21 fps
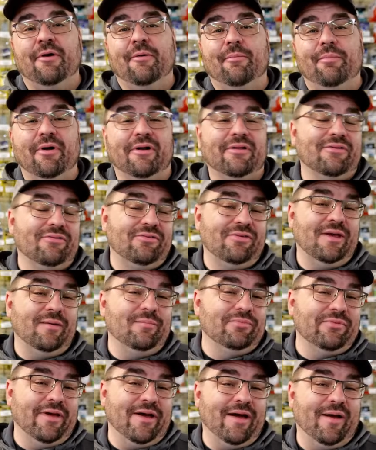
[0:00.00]
but at the
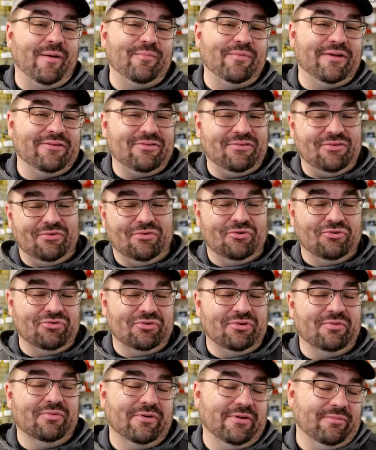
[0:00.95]
same time, that's
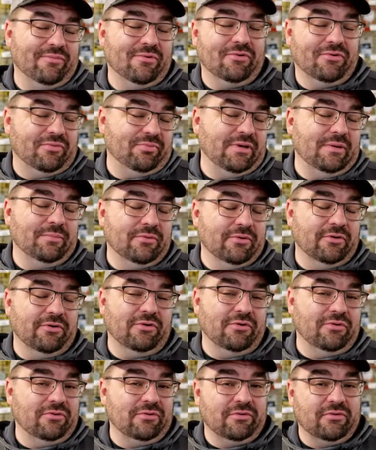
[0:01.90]
usually what most people are
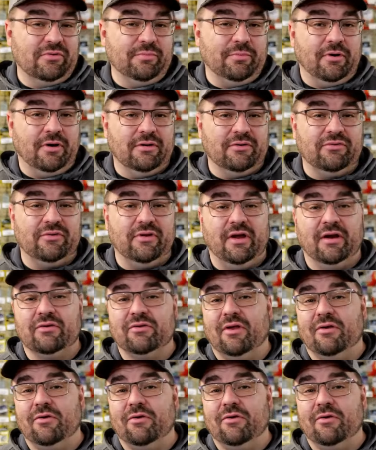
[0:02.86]
using as spawn sacks.